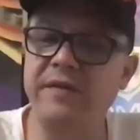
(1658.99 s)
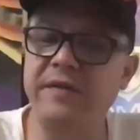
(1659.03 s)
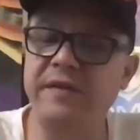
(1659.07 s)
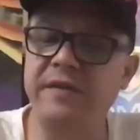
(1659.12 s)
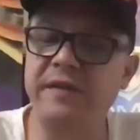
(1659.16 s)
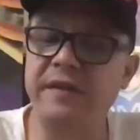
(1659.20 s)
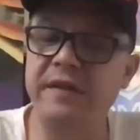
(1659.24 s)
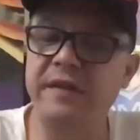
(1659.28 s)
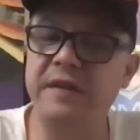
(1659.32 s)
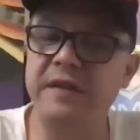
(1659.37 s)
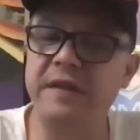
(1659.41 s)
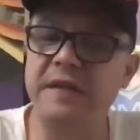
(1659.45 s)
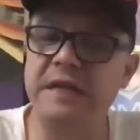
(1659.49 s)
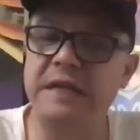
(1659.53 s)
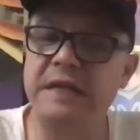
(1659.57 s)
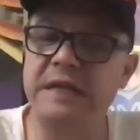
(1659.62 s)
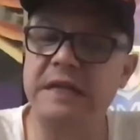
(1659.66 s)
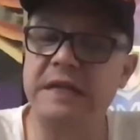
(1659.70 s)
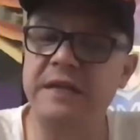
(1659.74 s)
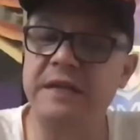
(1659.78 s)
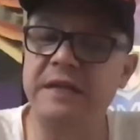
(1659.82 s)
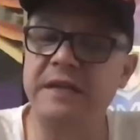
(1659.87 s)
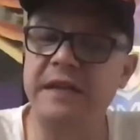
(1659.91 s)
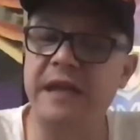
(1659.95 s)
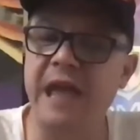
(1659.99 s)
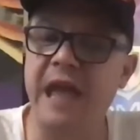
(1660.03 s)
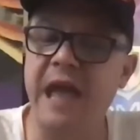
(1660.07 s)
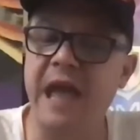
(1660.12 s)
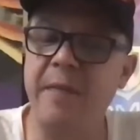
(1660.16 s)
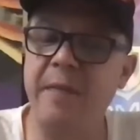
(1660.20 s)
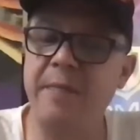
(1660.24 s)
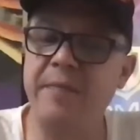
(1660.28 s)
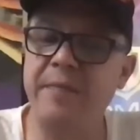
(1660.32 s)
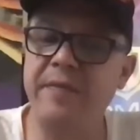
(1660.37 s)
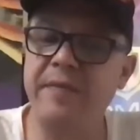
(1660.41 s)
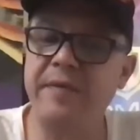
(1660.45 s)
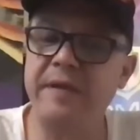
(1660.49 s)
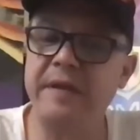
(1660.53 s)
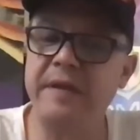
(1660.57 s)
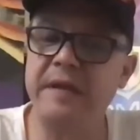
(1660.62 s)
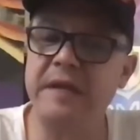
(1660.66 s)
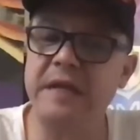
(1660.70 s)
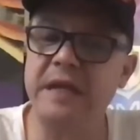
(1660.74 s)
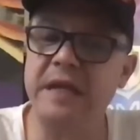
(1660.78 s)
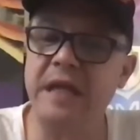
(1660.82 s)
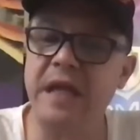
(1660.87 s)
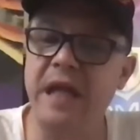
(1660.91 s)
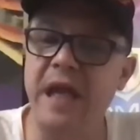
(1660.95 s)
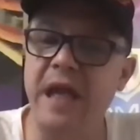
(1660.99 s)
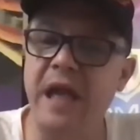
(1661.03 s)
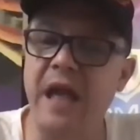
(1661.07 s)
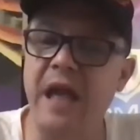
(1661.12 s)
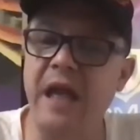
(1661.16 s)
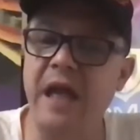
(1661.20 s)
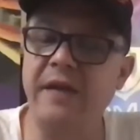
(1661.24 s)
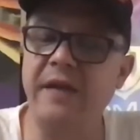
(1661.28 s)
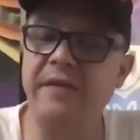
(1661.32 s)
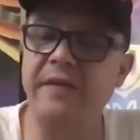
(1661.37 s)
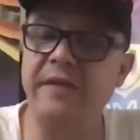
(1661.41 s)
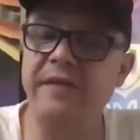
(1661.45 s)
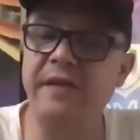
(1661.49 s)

the app. And